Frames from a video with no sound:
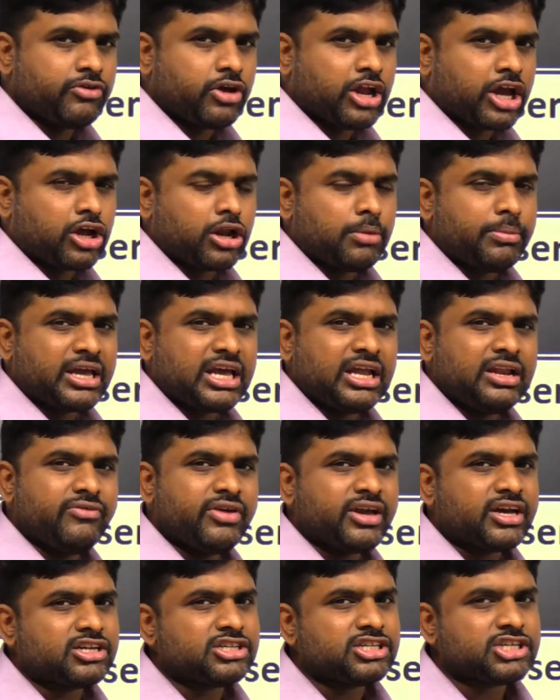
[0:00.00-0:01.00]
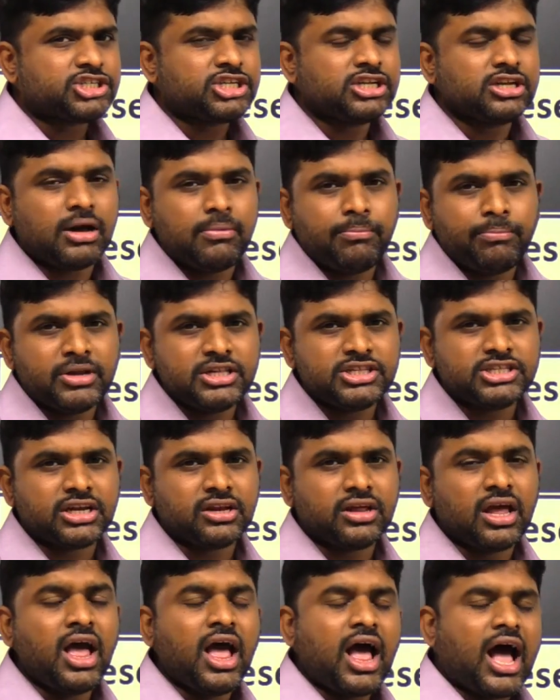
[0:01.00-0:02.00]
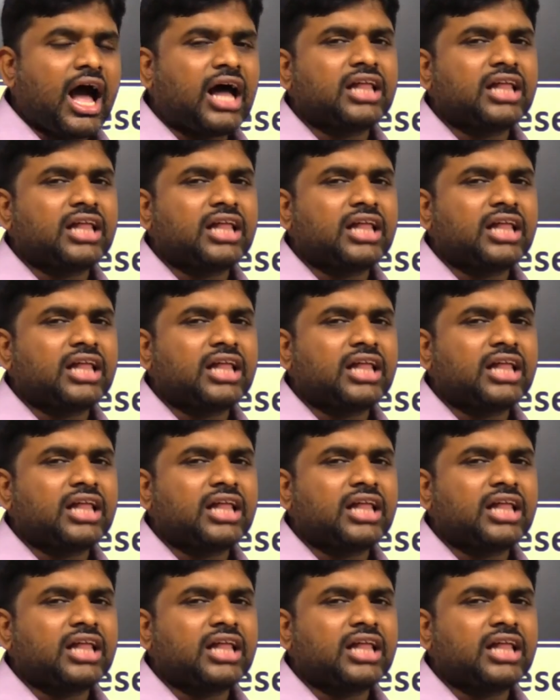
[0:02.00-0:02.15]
If you are economically weaker section, compulsory.